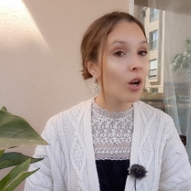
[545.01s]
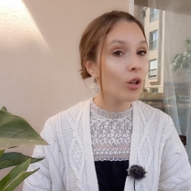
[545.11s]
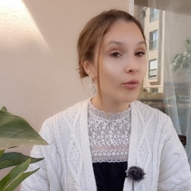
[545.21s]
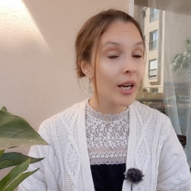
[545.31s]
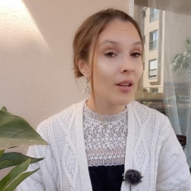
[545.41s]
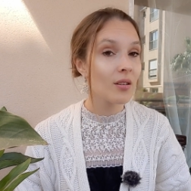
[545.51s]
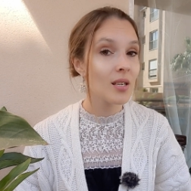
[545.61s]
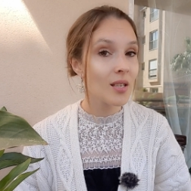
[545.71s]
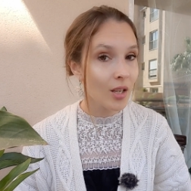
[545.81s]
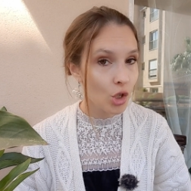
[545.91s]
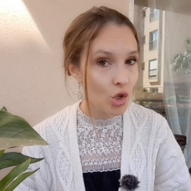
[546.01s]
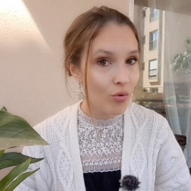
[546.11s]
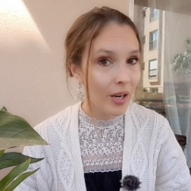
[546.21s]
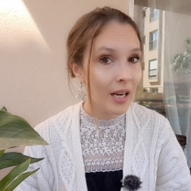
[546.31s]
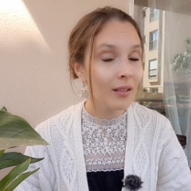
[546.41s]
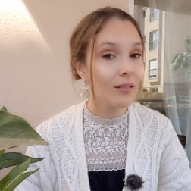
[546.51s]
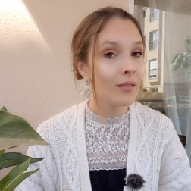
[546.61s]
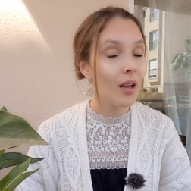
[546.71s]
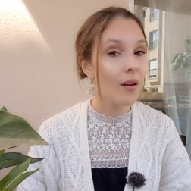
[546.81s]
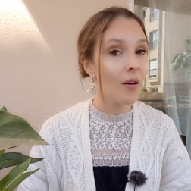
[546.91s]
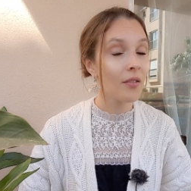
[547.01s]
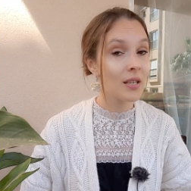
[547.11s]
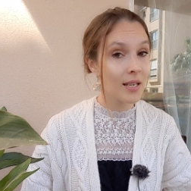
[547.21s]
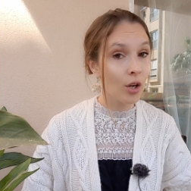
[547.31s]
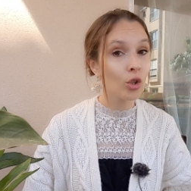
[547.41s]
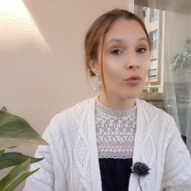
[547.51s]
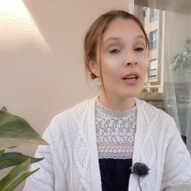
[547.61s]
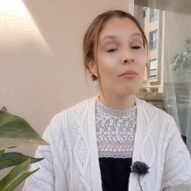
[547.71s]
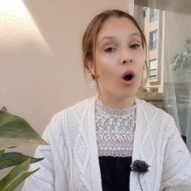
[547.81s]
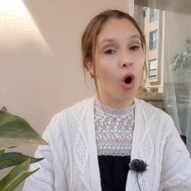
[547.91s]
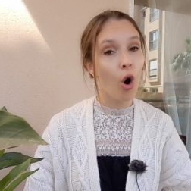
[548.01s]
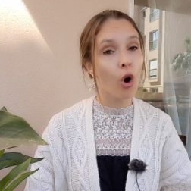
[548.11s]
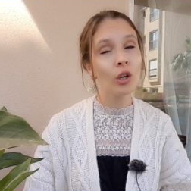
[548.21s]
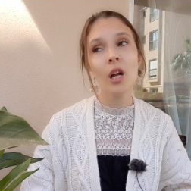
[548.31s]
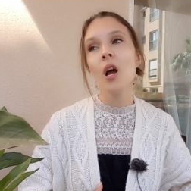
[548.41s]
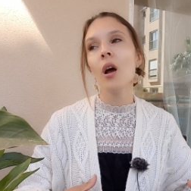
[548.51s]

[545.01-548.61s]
already the sunscreen, the sun cream on.